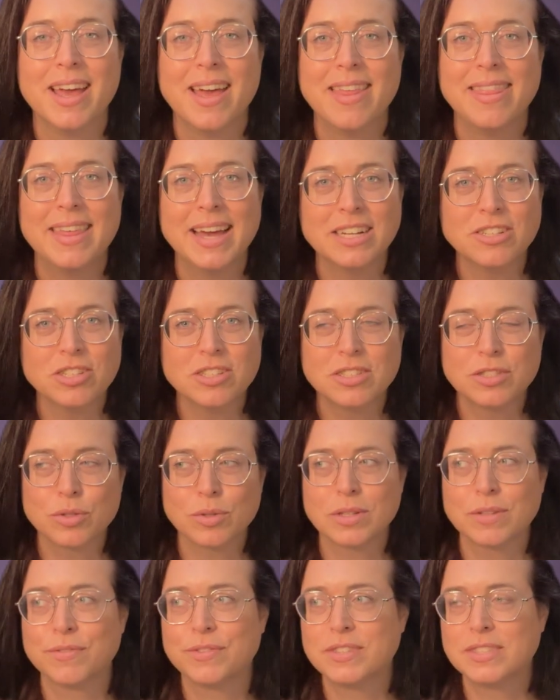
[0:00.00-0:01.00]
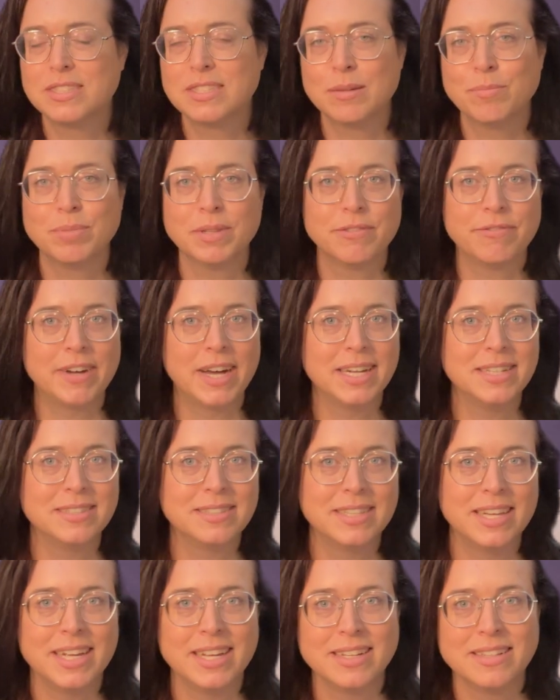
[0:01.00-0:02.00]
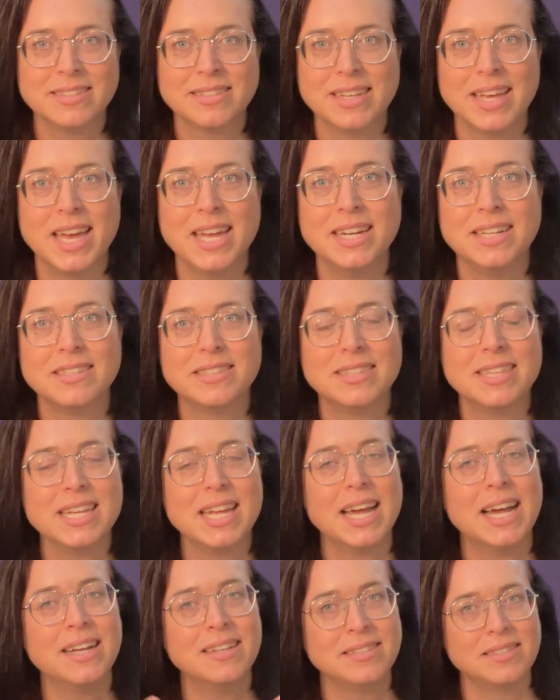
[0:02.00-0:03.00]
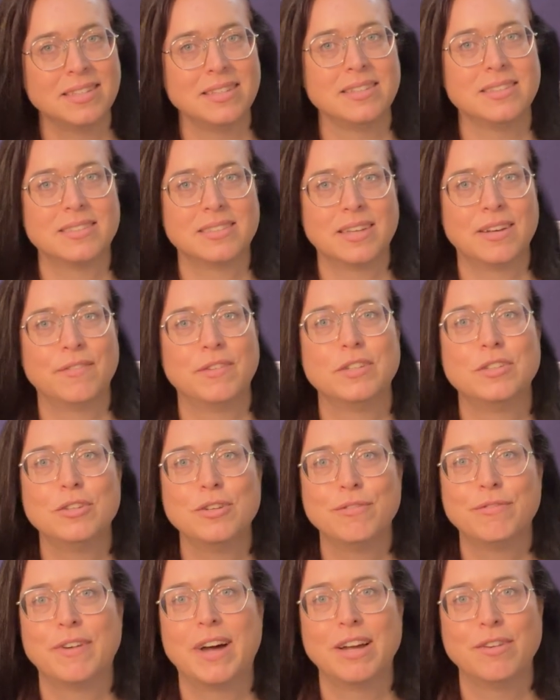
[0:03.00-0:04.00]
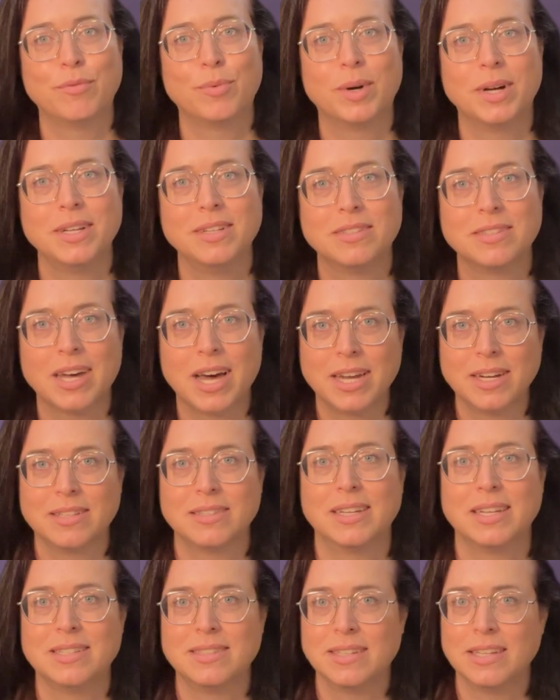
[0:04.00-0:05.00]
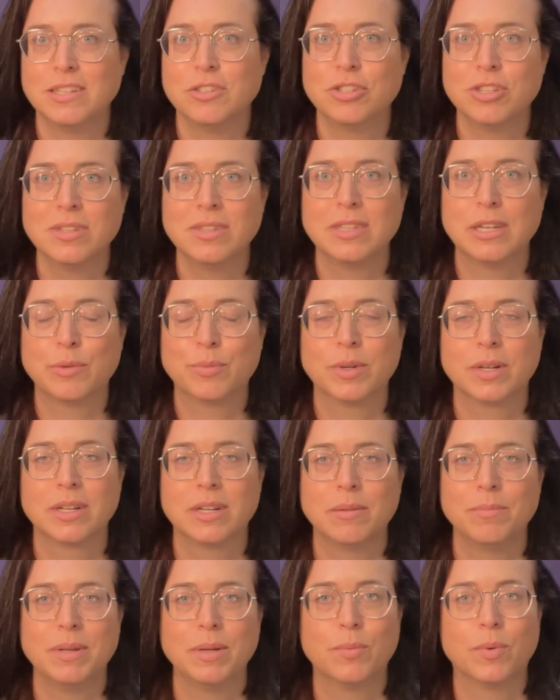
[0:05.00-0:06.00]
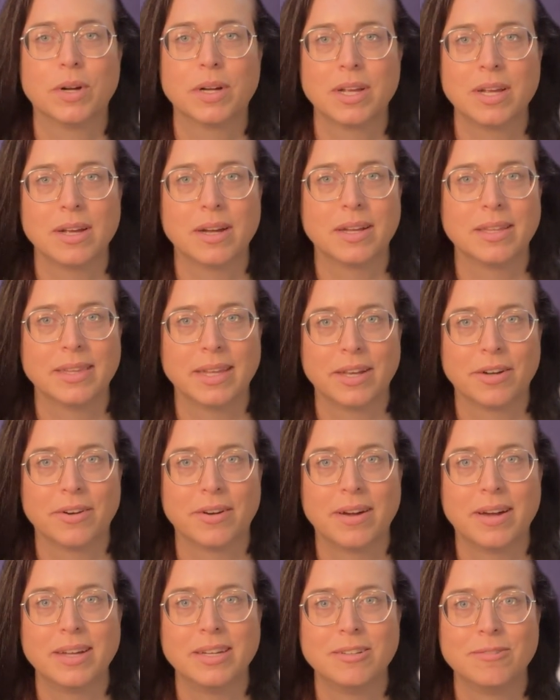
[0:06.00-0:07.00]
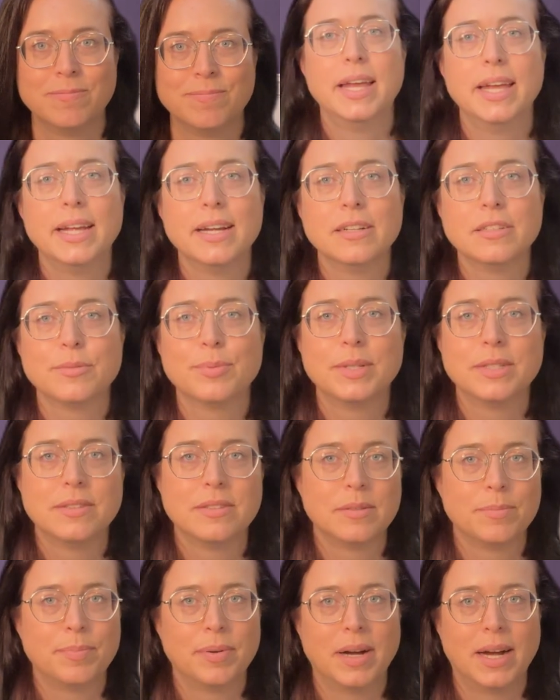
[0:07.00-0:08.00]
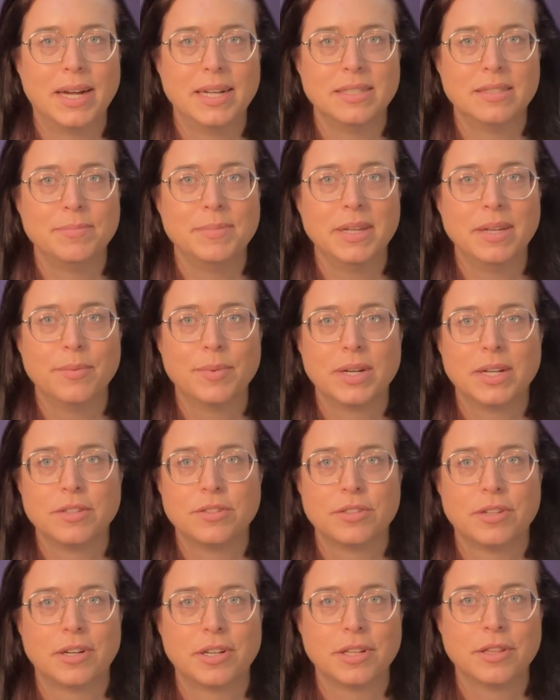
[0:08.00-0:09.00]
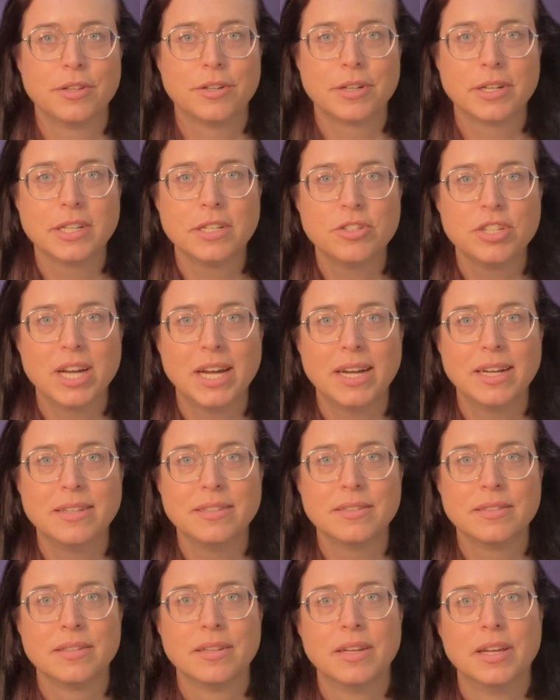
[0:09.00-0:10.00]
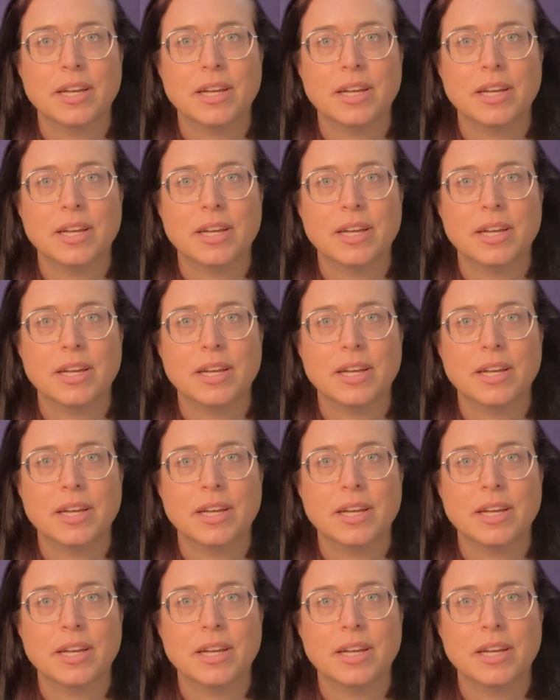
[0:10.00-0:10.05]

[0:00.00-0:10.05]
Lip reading: That just sort of simplifies things, and it's the essence of the 2-5-1 tonicization that we're going to be working on later on. Here's what surprised me when I started learning jazz.